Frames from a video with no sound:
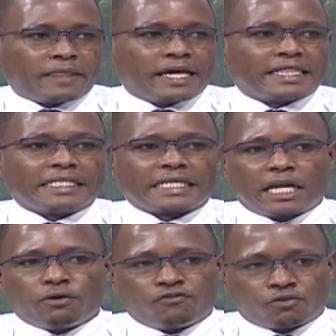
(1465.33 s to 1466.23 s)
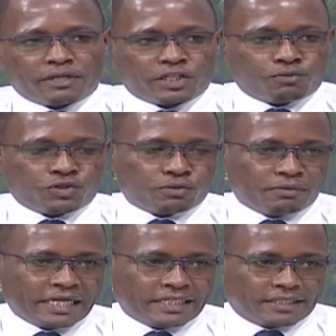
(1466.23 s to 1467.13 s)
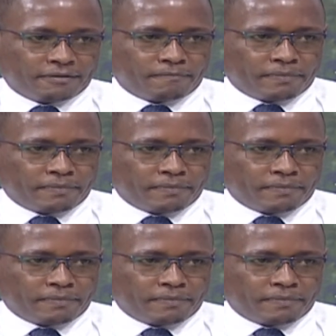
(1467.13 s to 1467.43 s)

and they run away from responsibility.